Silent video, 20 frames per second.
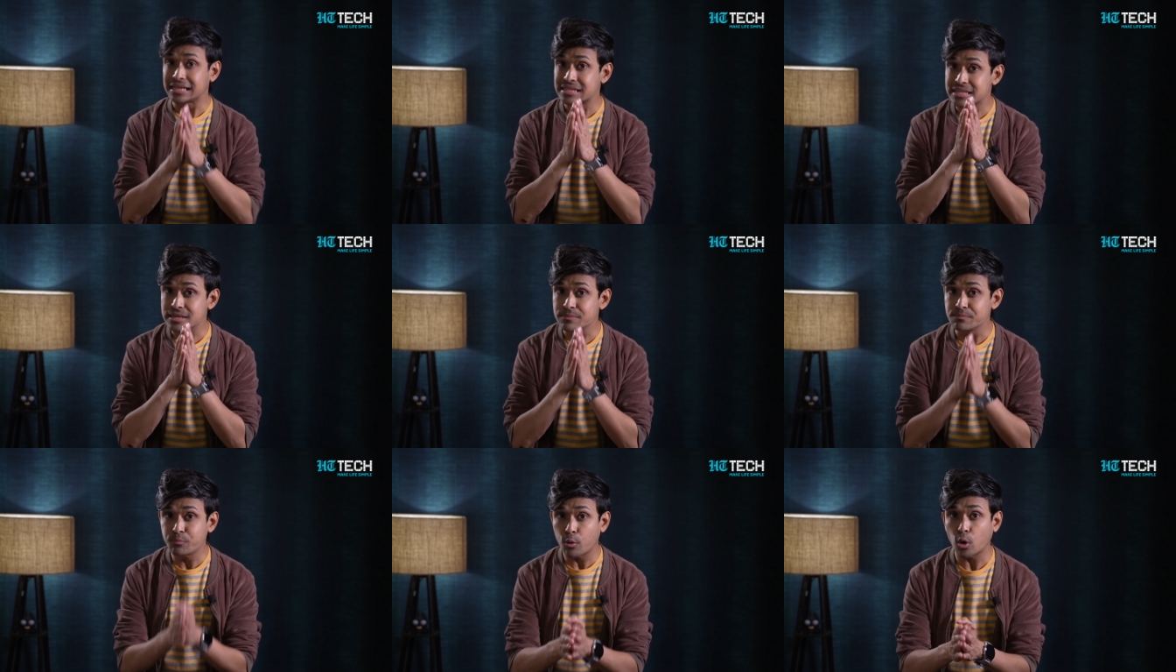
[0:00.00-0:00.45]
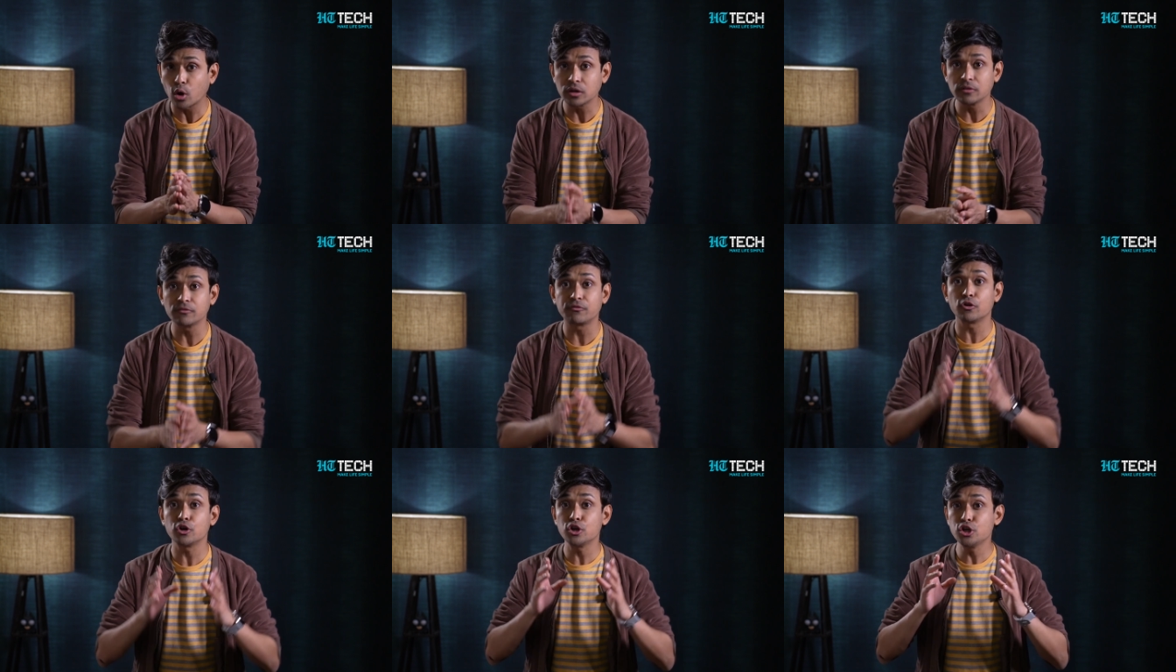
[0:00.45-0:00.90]
it's
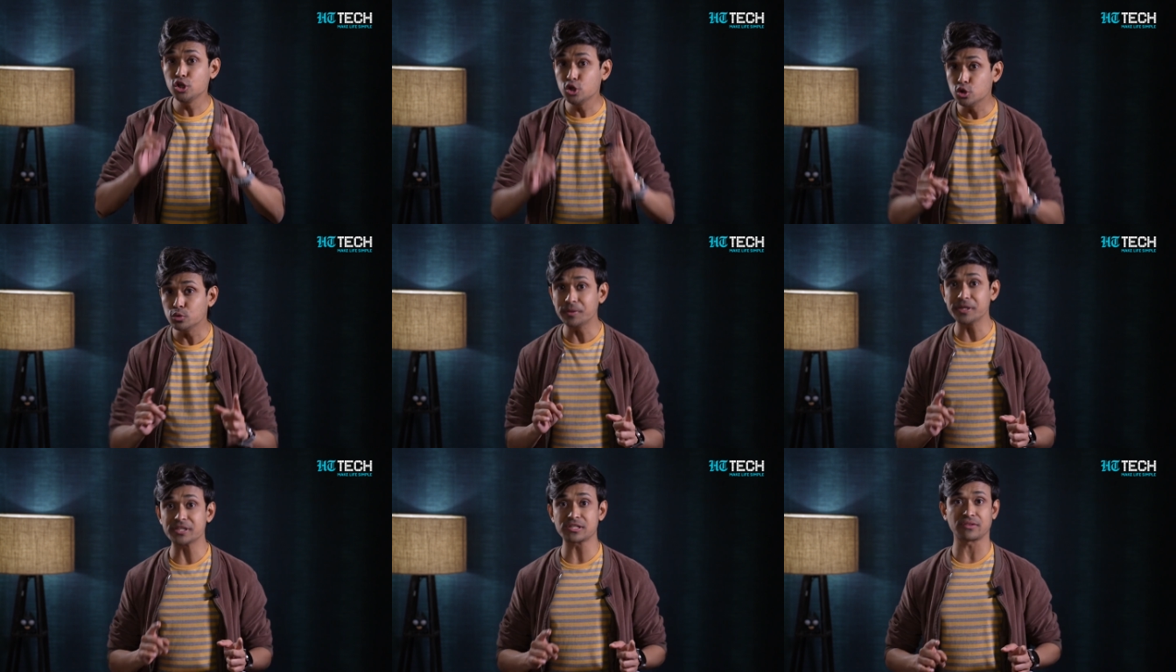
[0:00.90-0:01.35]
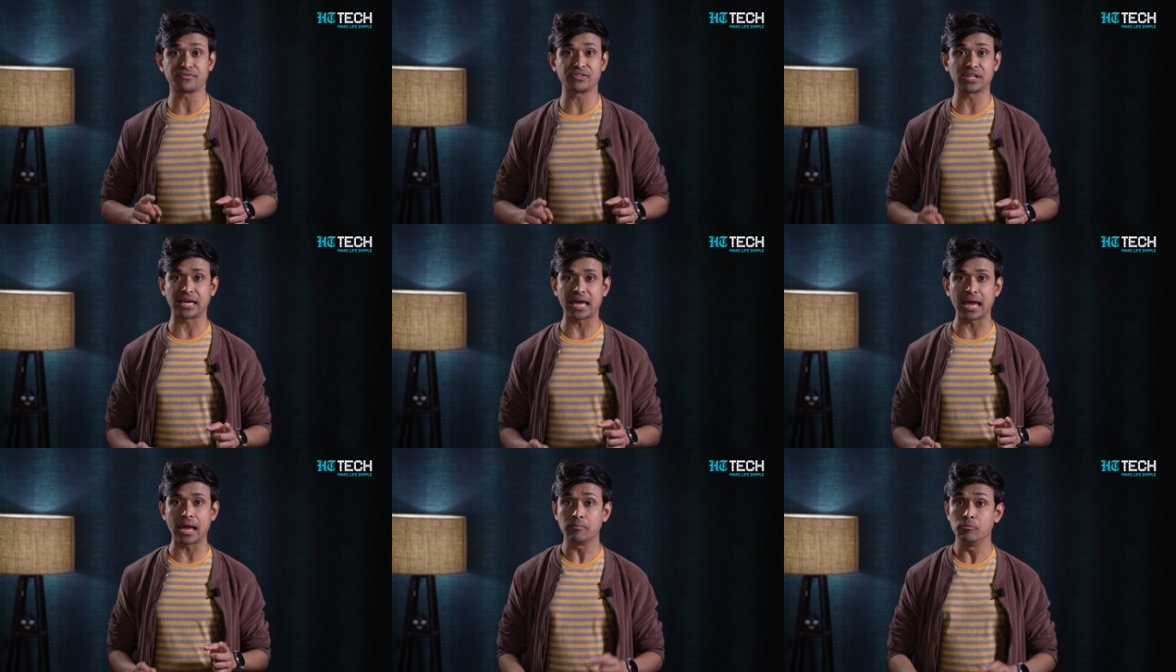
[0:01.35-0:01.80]
important for newbies
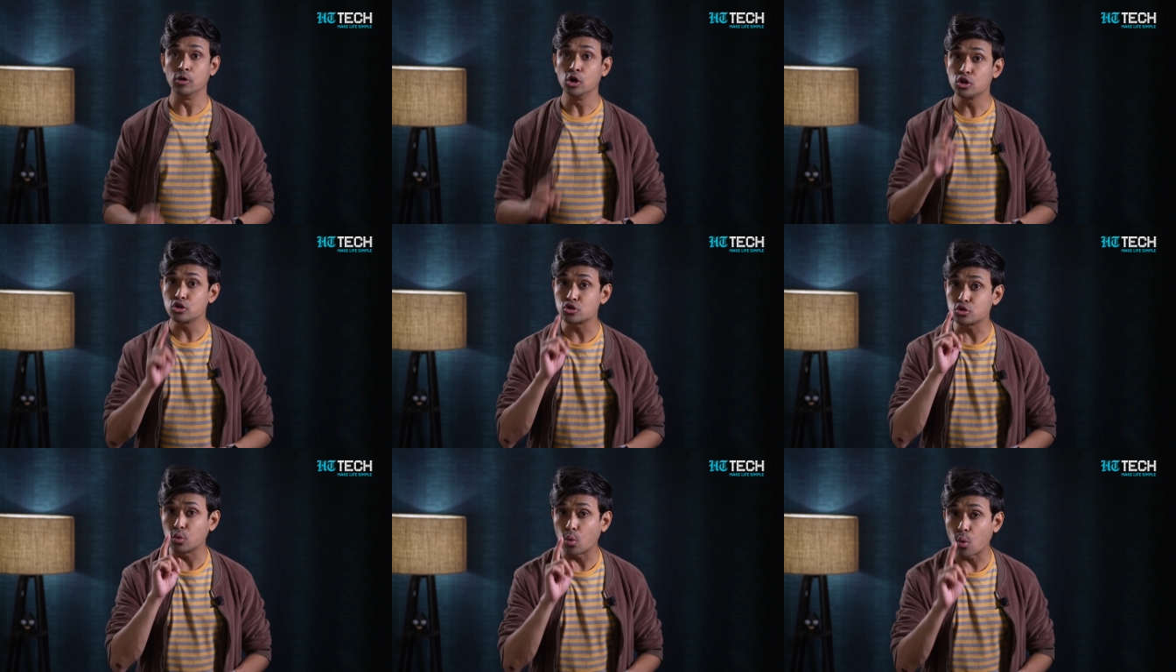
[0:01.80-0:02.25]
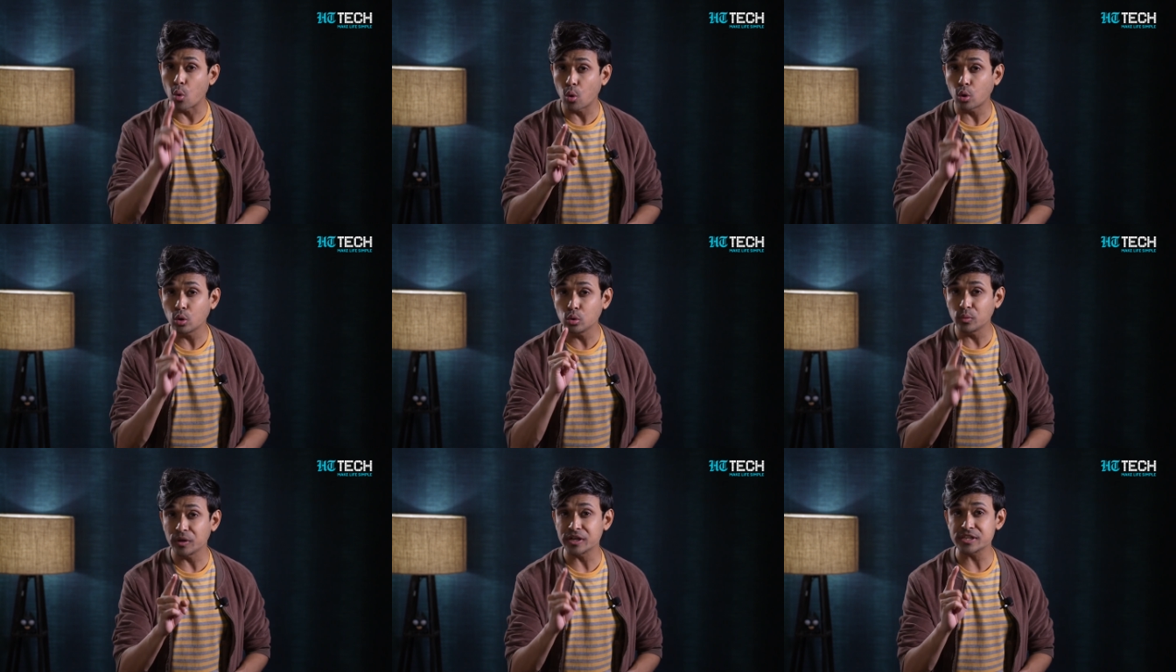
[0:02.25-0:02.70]
of the game to
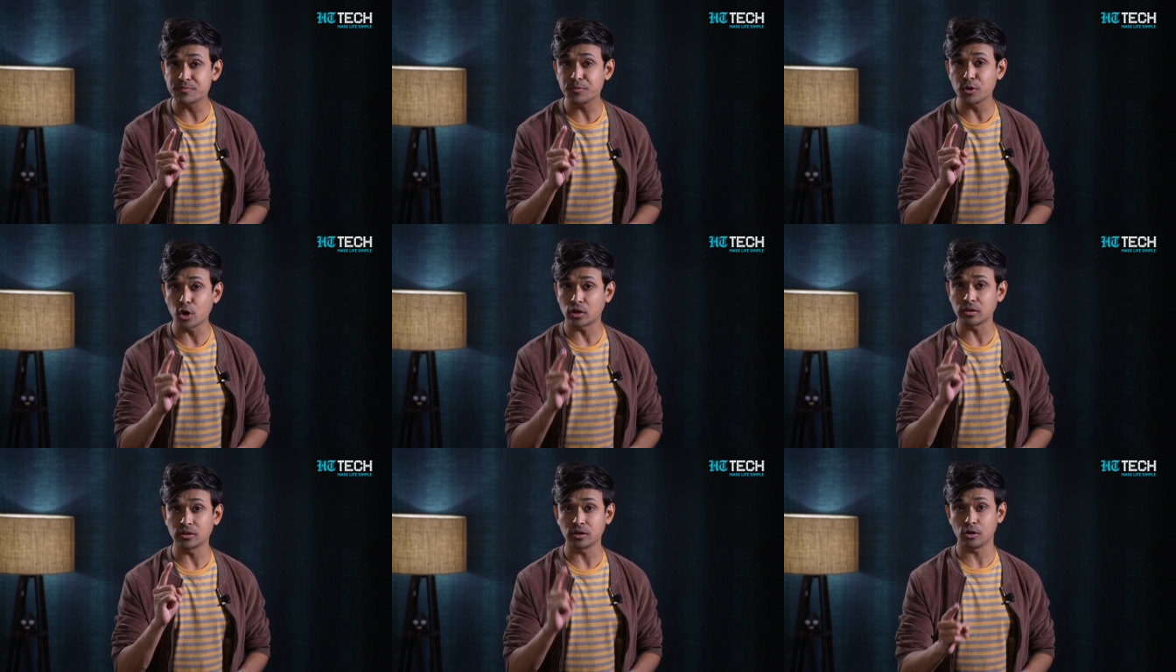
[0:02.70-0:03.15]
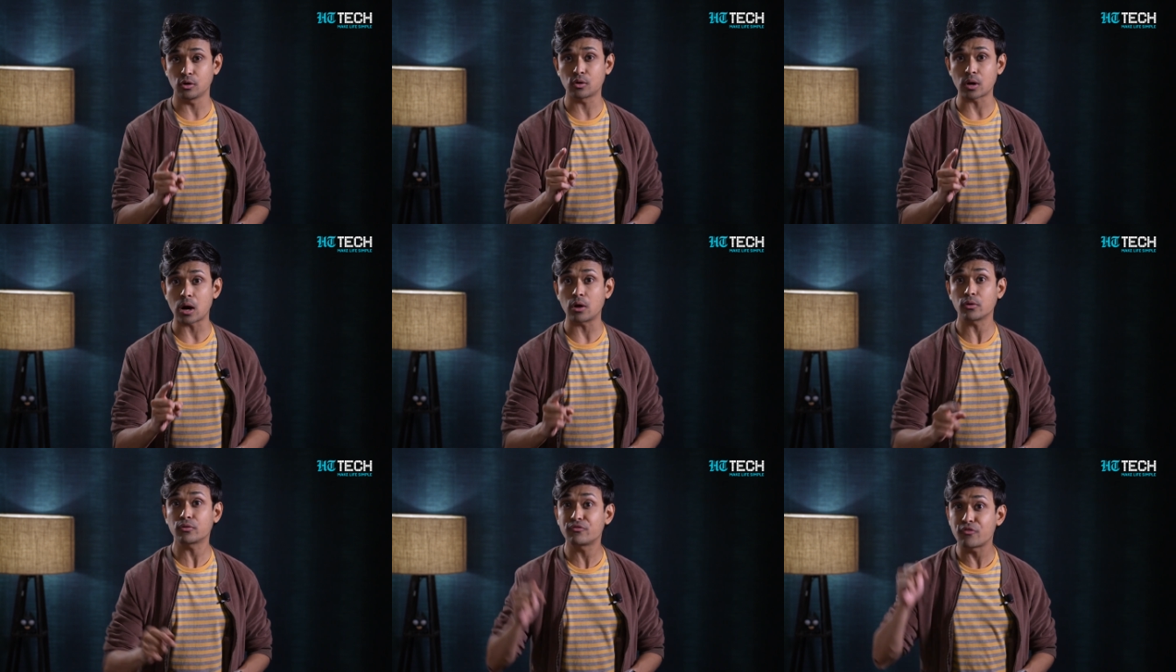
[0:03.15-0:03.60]
always be on the
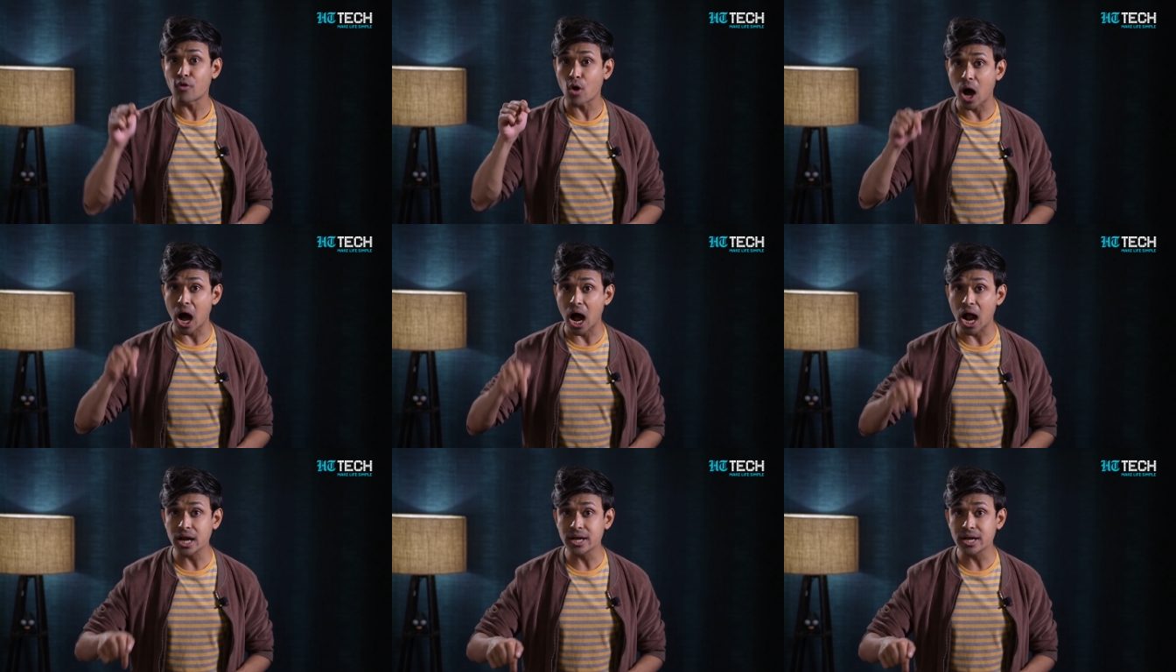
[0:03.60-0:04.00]
lookout for